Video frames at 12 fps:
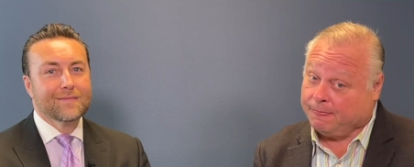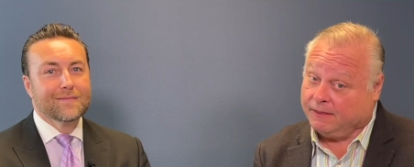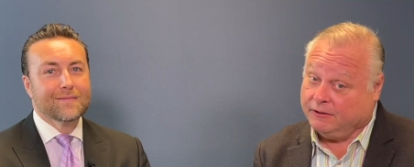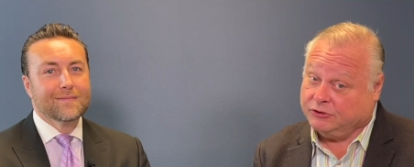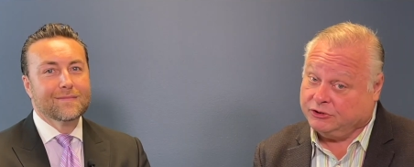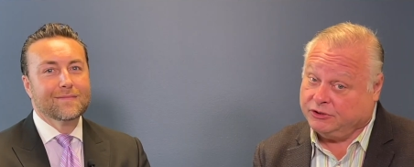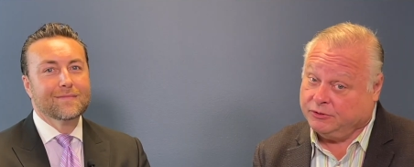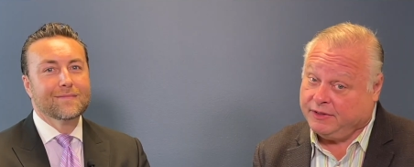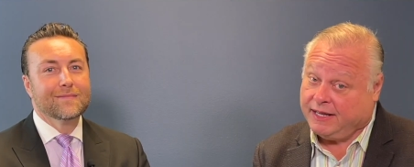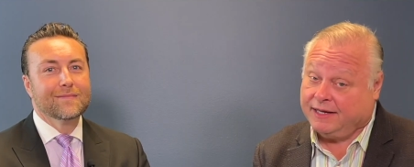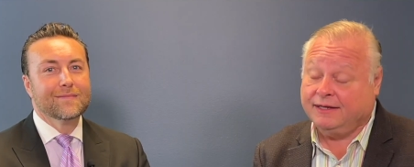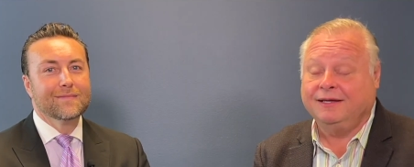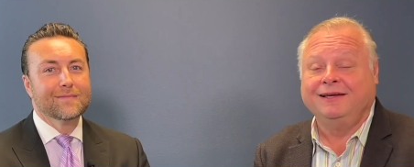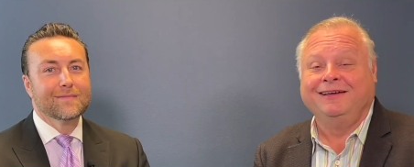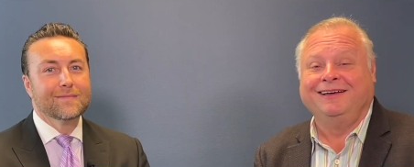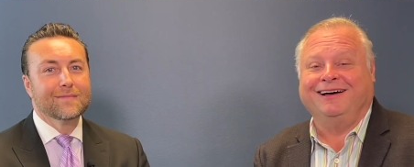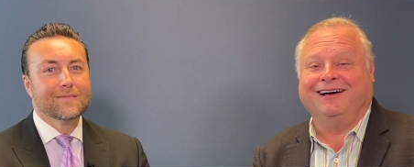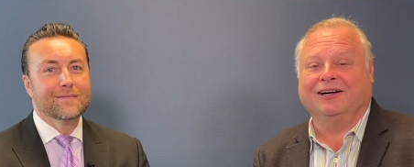Speaker 1: You should do that.
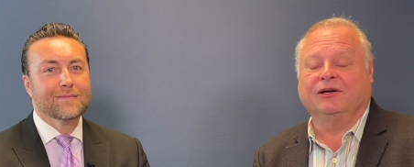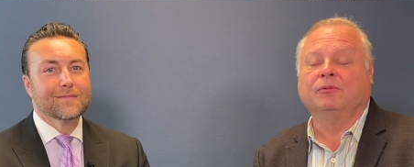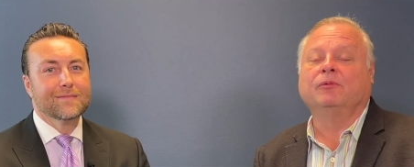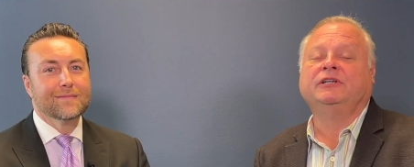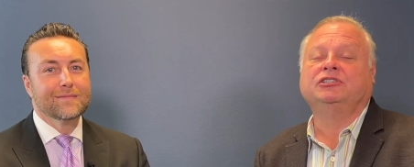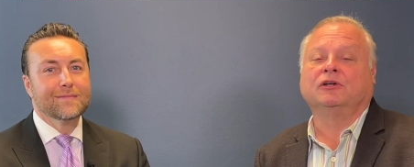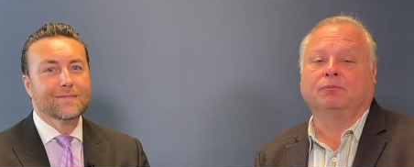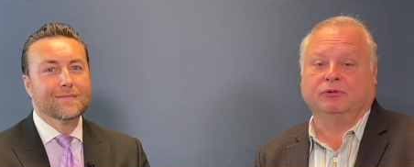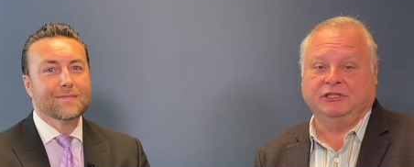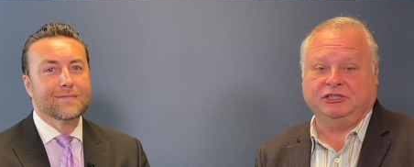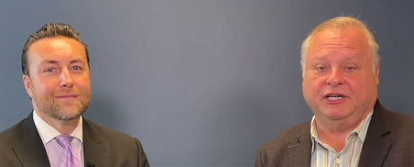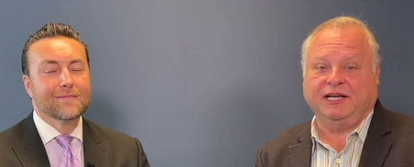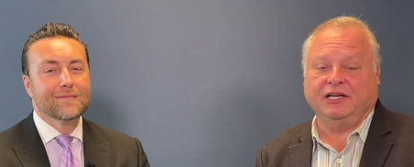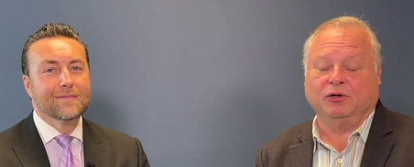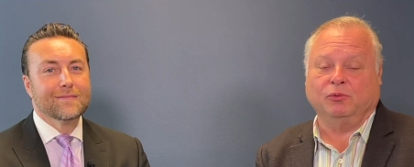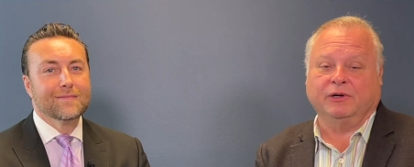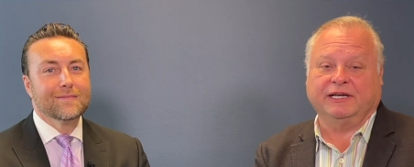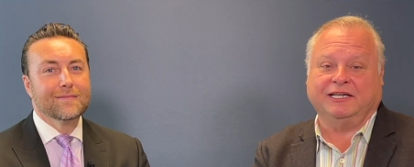Uh, we sure appreciate you.
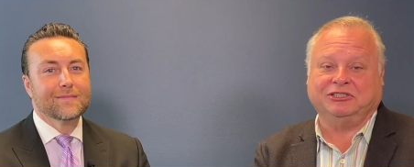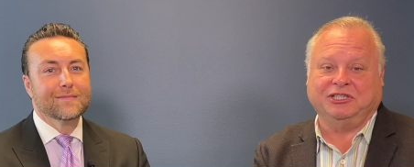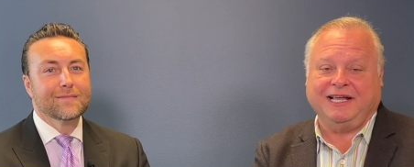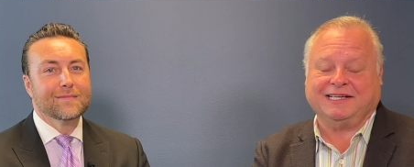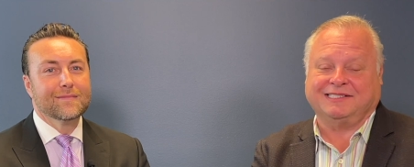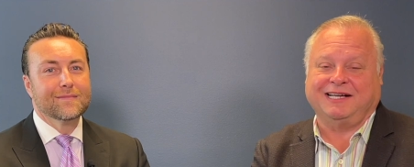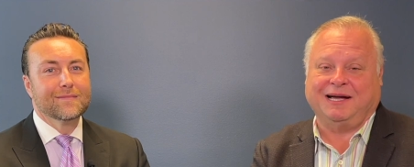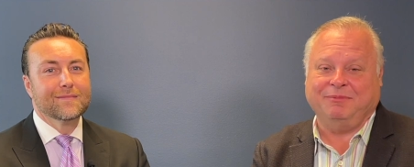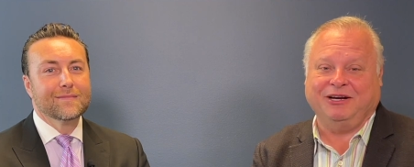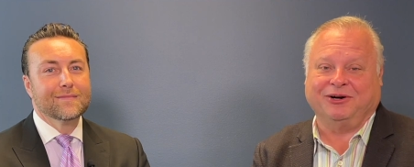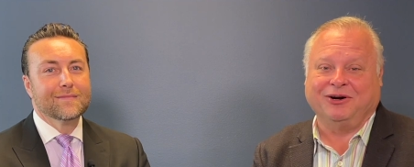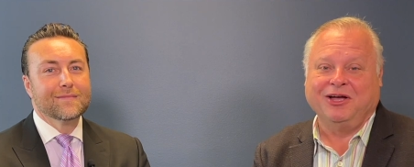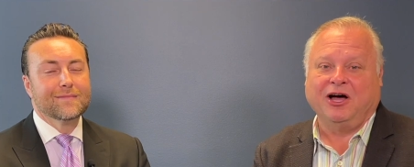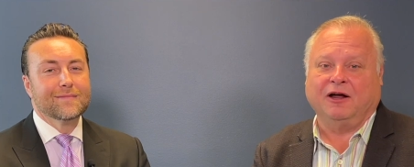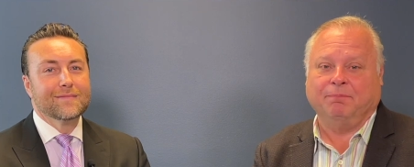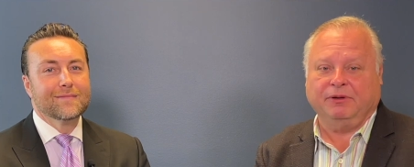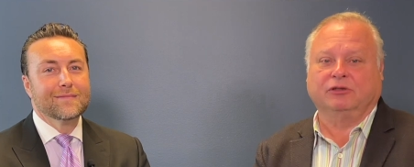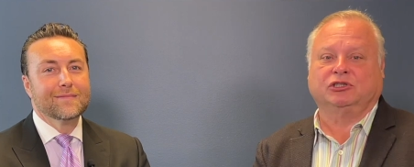We'll catch you next time here
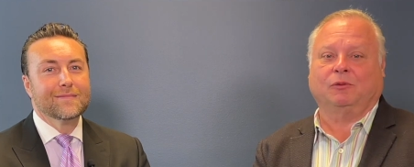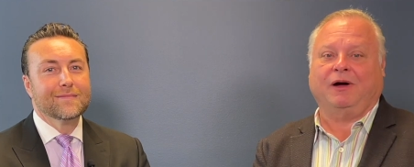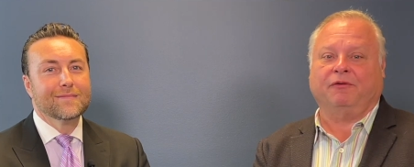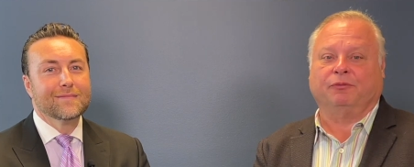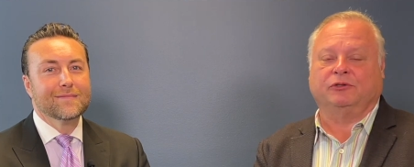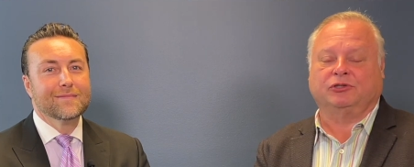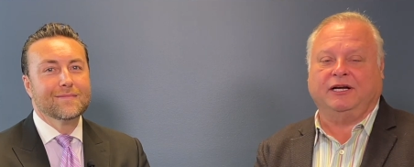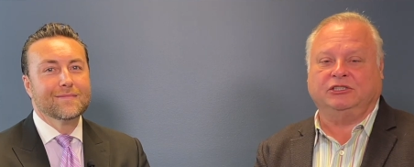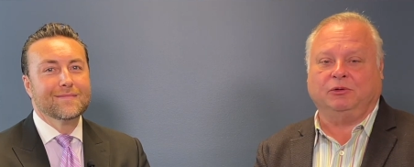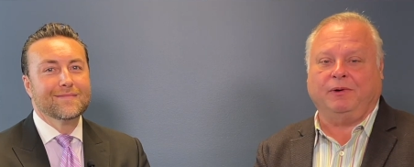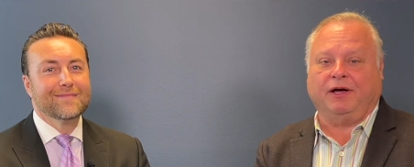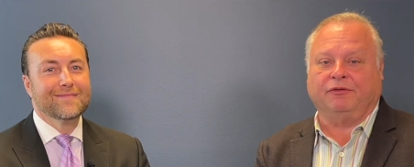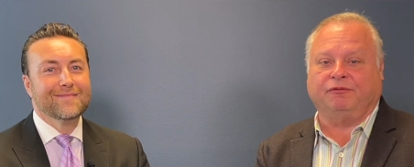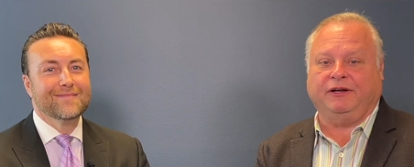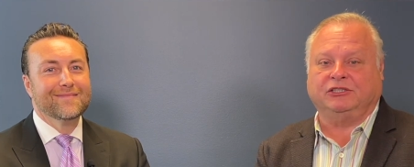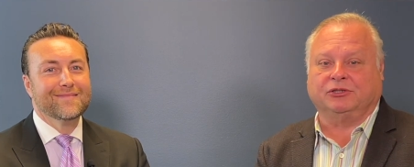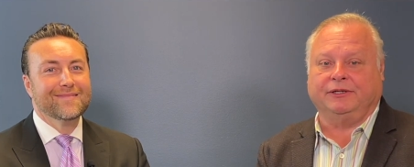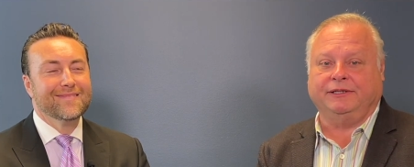on Build Your Wealth with Trajan Wealth,
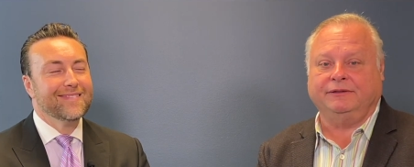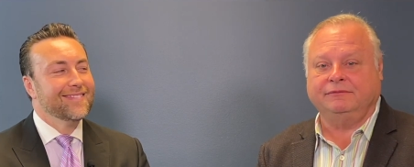featuring